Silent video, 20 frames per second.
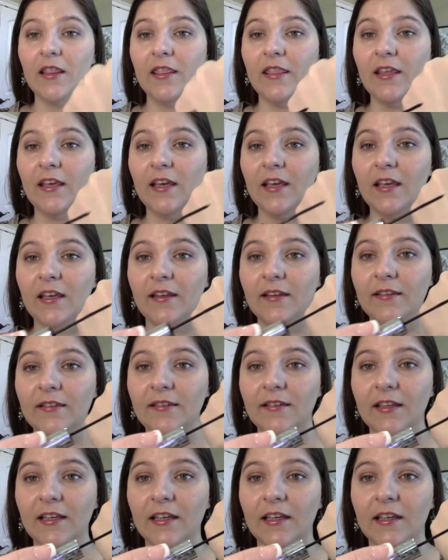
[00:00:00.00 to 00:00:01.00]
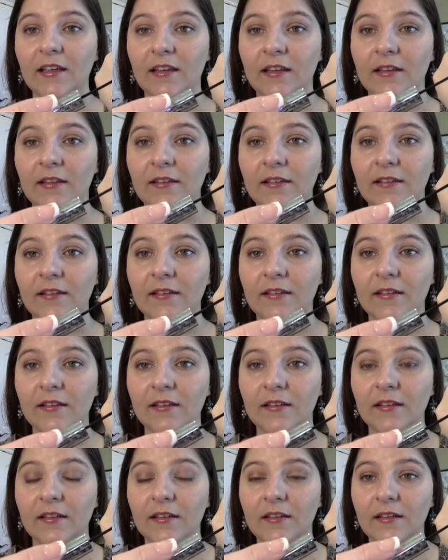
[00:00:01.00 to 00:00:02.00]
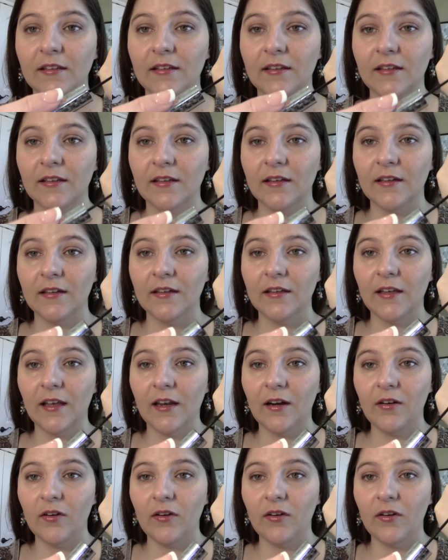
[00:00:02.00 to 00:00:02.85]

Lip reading: This is, I